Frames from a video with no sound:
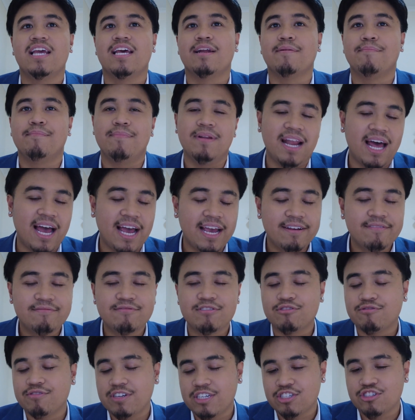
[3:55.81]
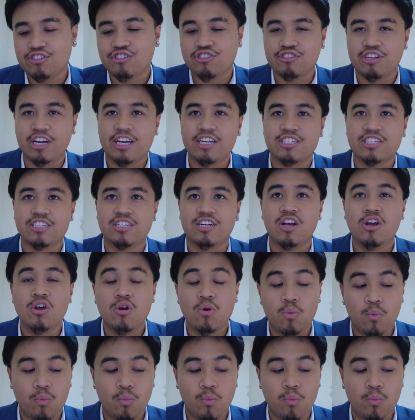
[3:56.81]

in applying for registration